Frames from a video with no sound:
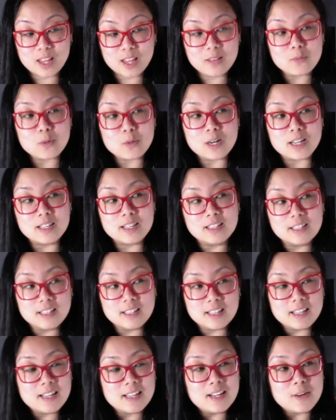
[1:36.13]
Well,
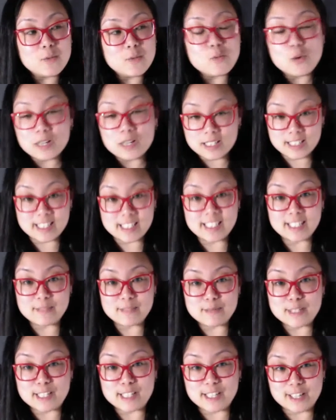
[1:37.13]
one scene in
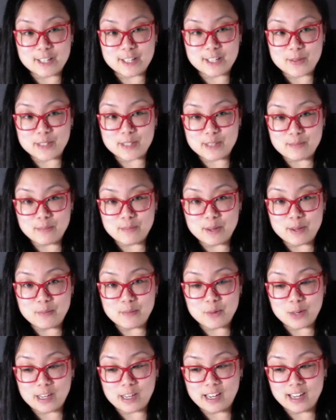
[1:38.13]
particular was a bit
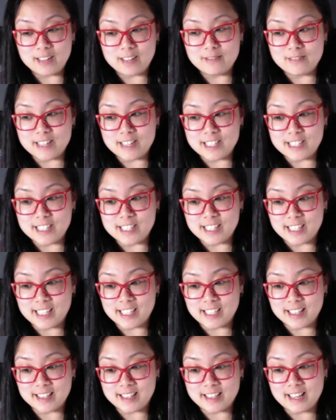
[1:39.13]
more gut
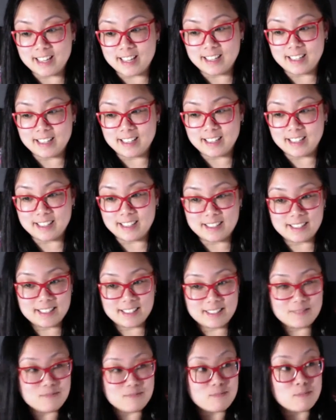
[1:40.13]
wrenching than
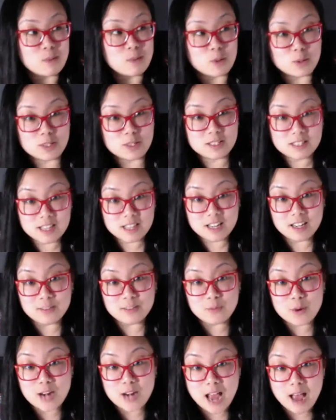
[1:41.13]
most
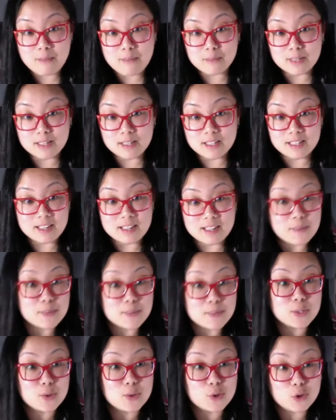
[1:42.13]
of what happened in
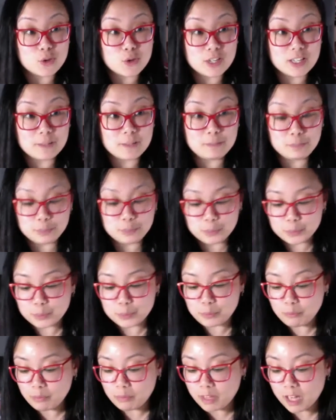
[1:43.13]
episode 3.
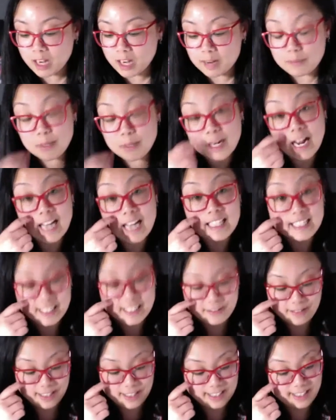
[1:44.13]
But I
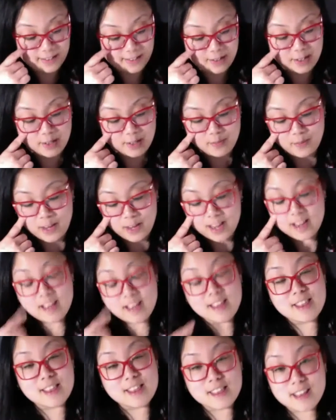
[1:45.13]
did write down some
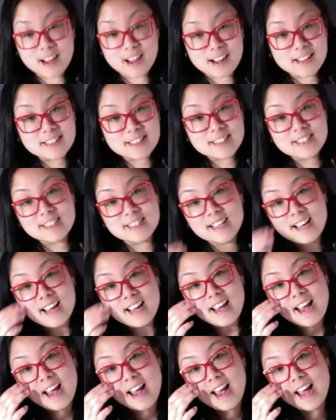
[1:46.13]
thoughts,
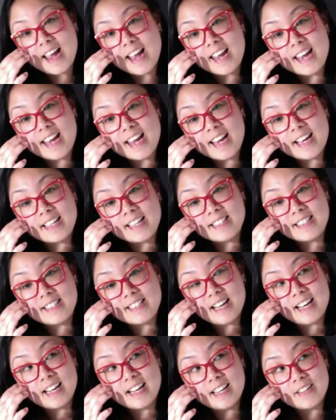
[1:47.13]
and
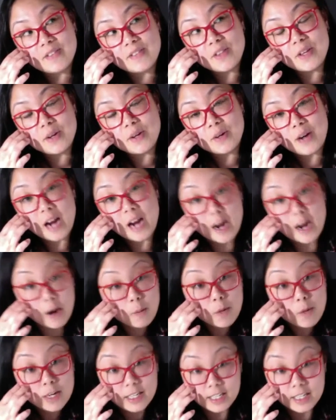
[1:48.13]
I
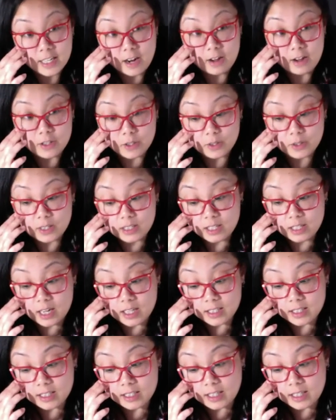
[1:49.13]
wanted to also
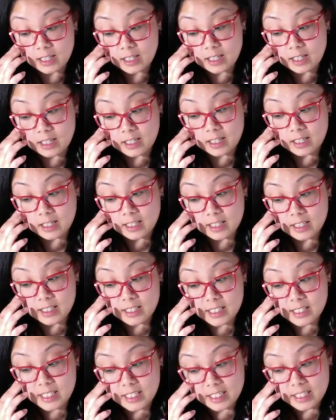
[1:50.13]
discuss not
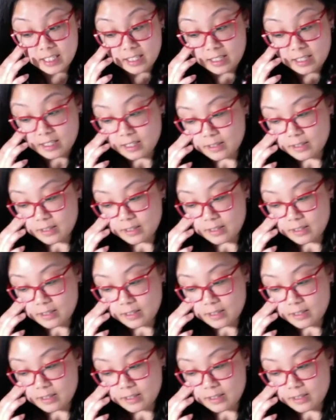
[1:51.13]
season,